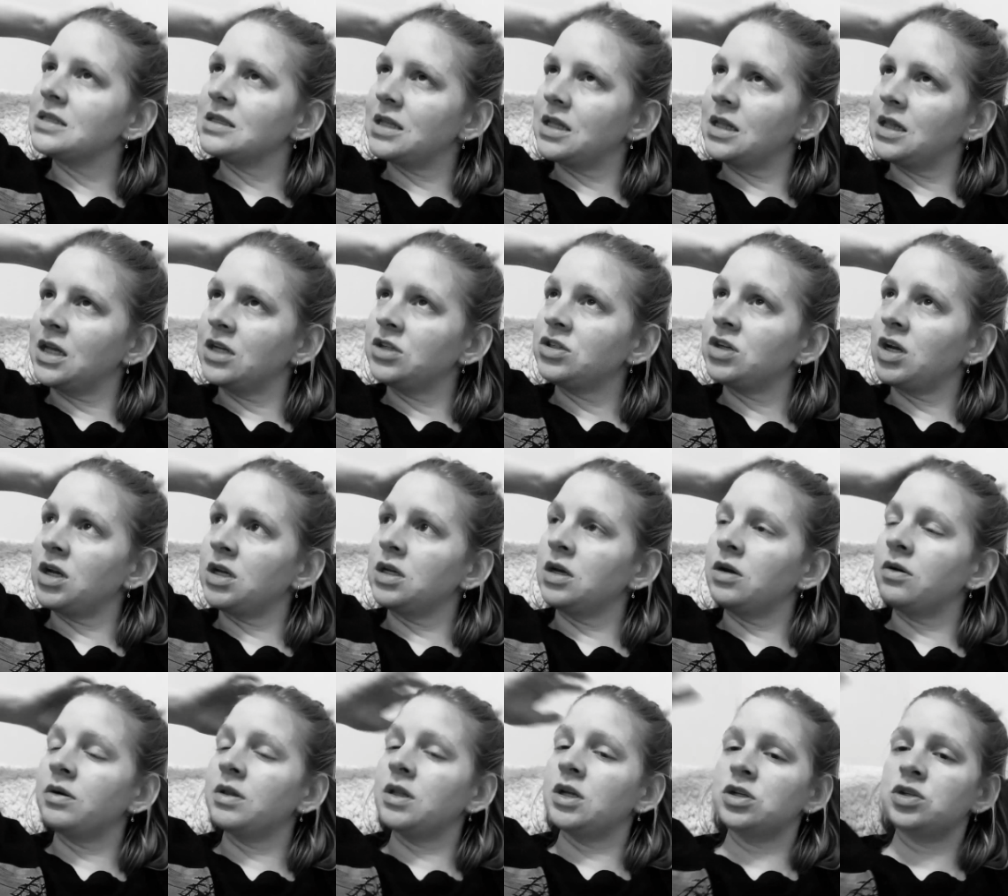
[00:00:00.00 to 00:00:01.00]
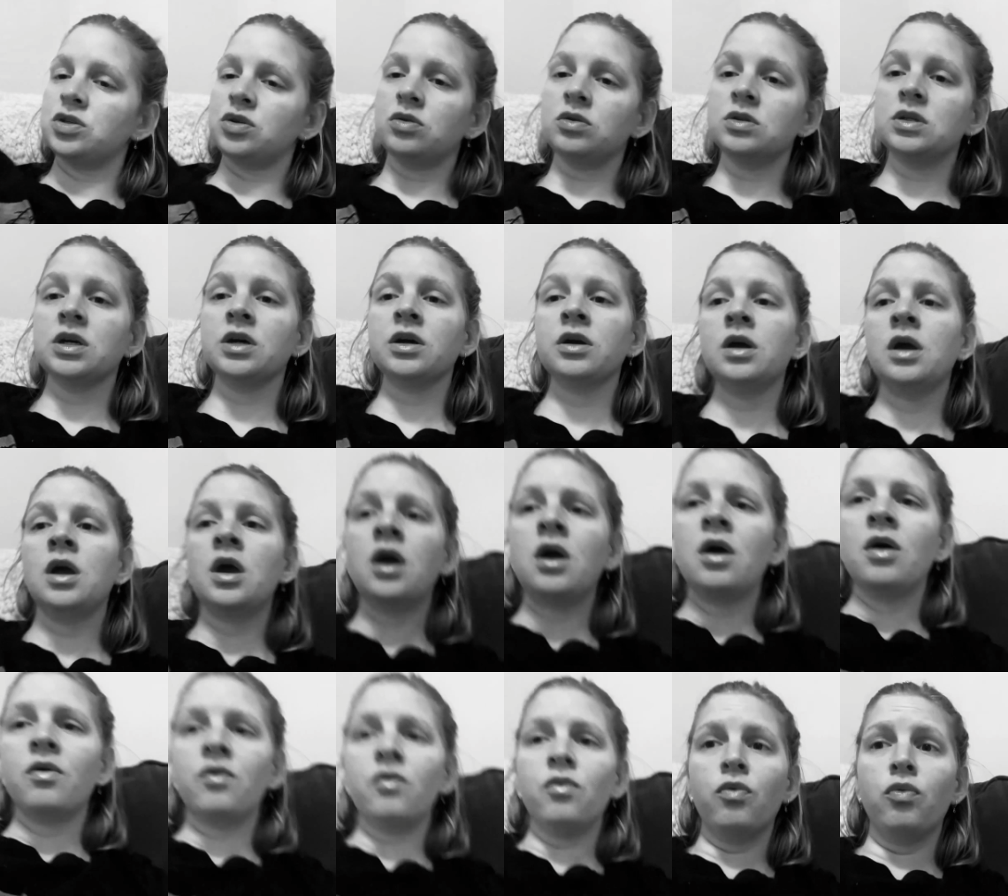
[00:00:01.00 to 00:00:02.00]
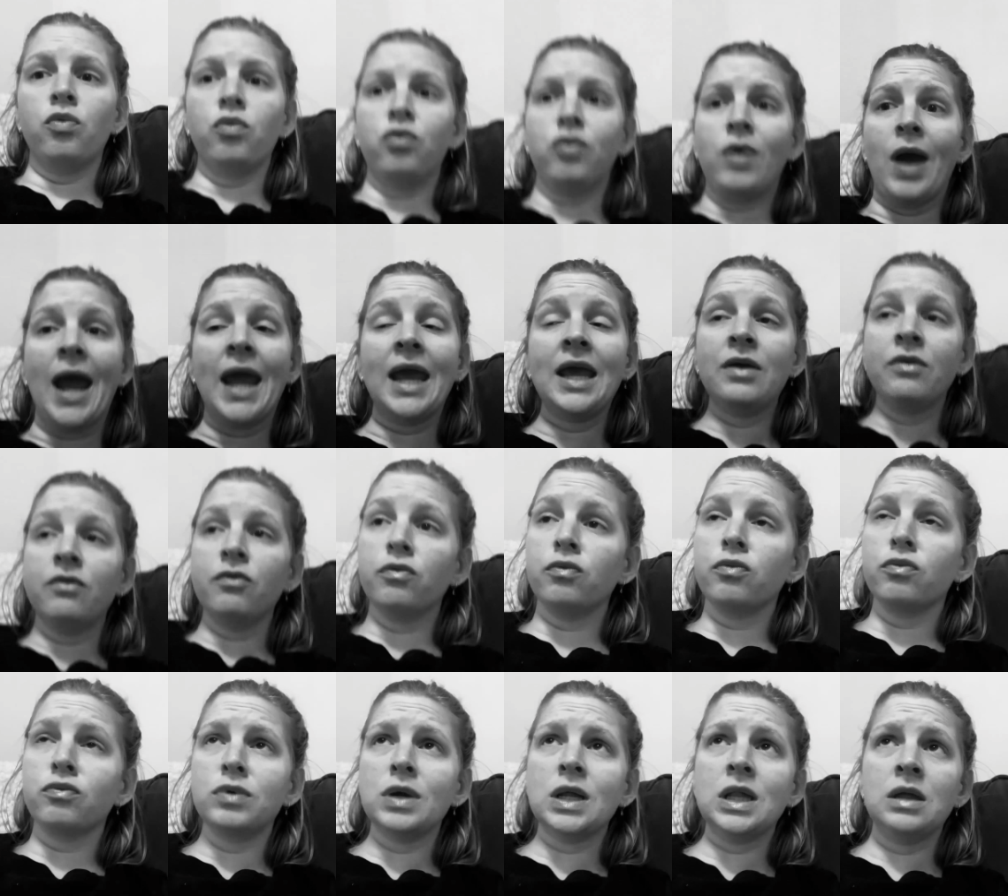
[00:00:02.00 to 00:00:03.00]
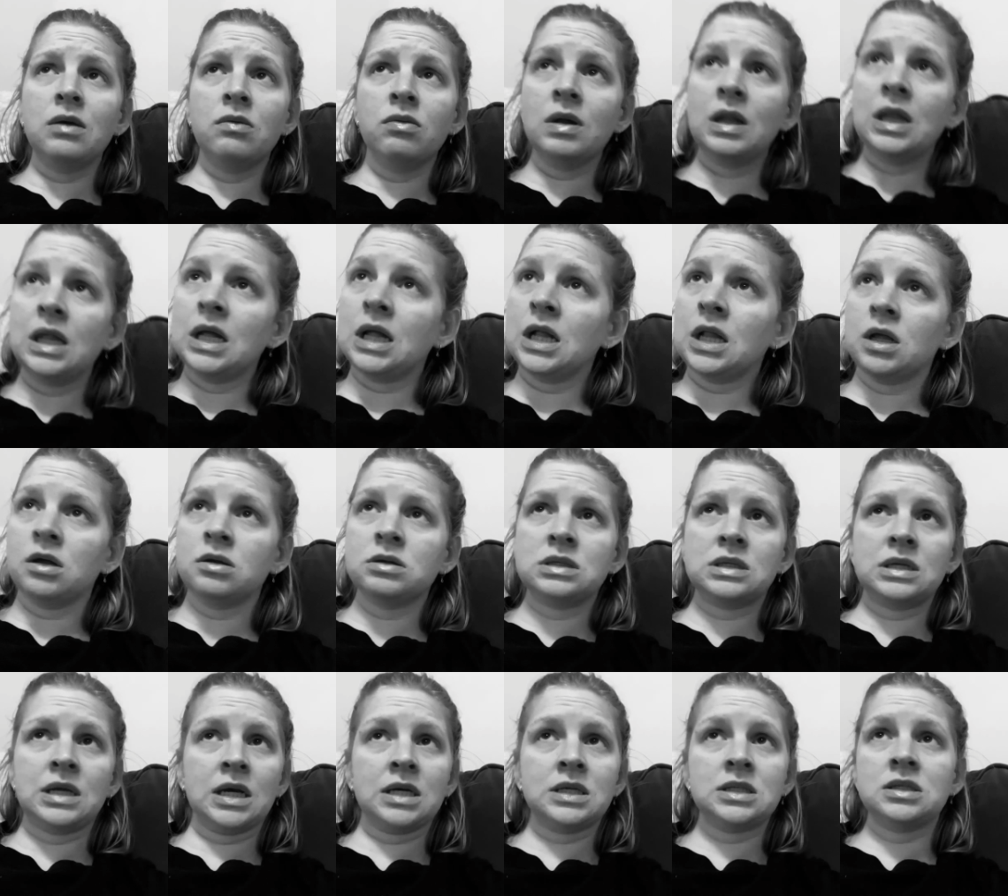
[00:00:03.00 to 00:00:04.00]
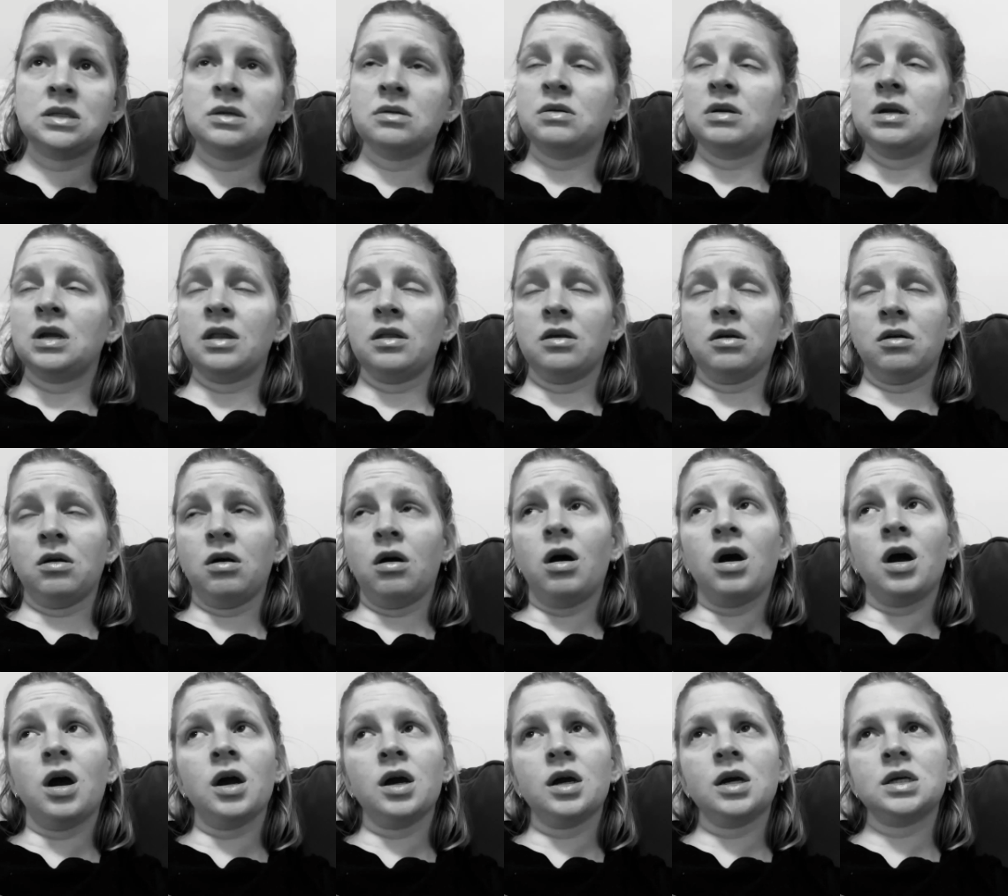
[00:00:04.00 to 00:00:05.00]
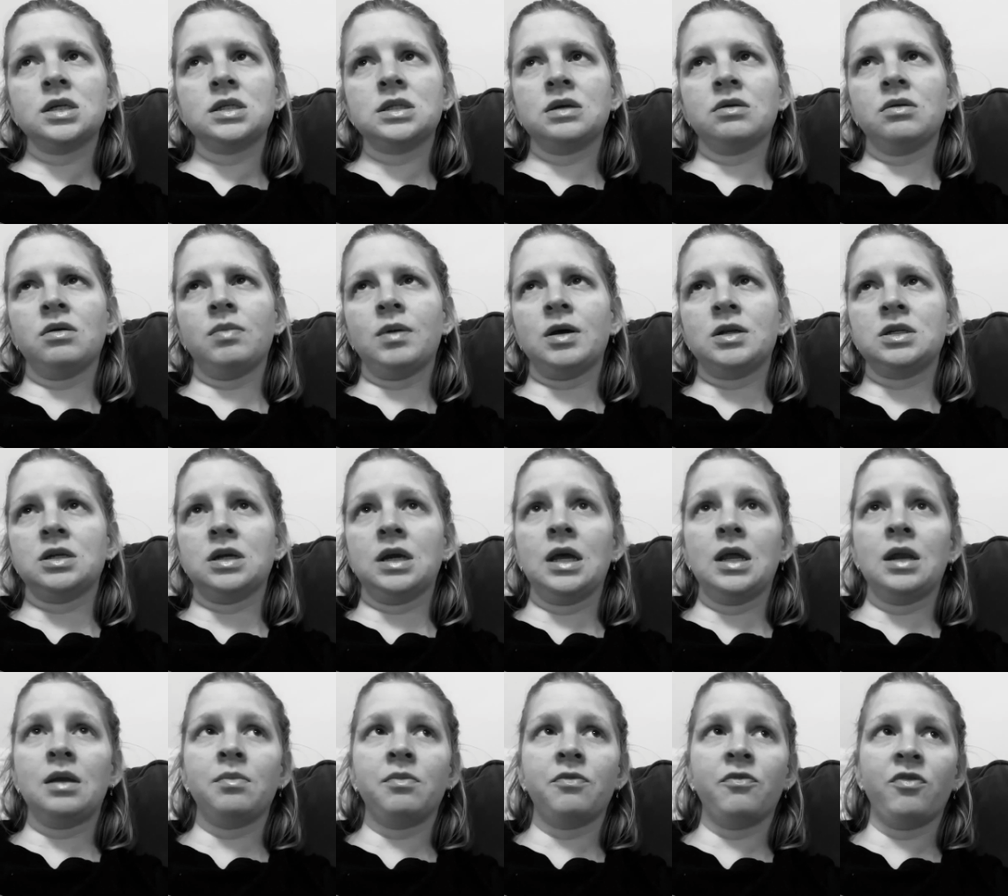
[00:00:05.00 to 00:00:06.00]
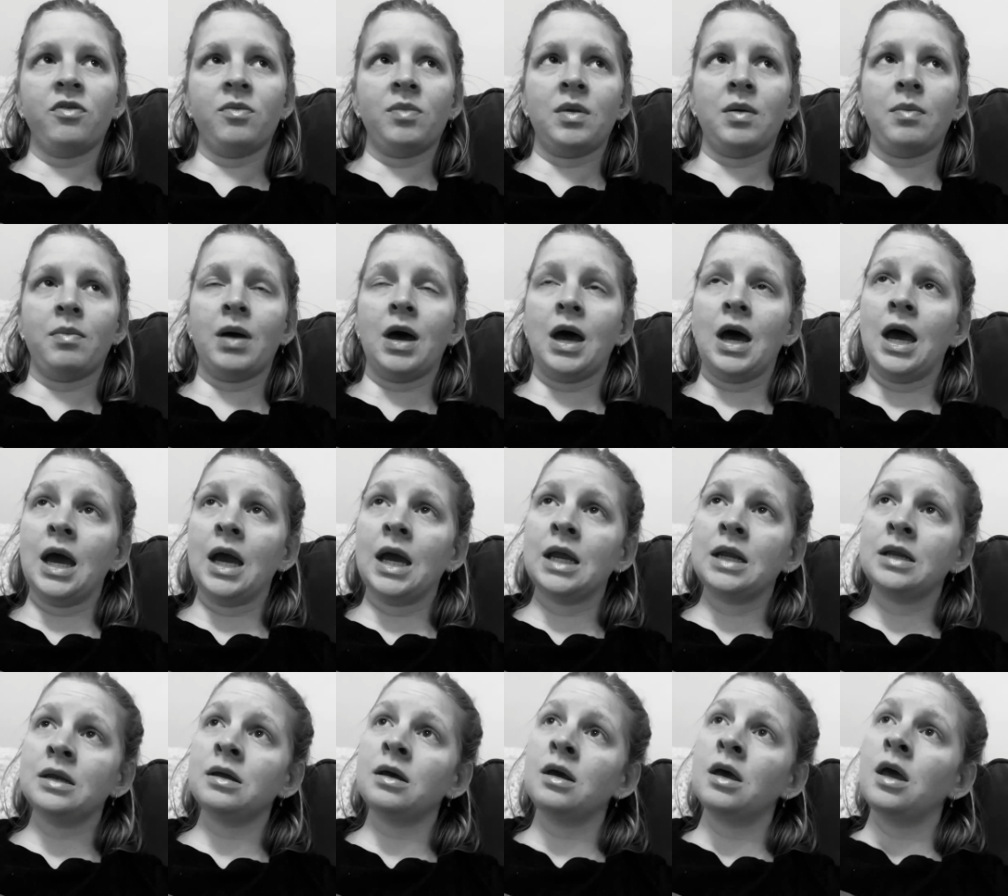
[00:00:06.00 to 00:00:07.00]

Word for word: Then they tried to go on the shoulder right really, really close next to another car because they were about to hit him from the behind.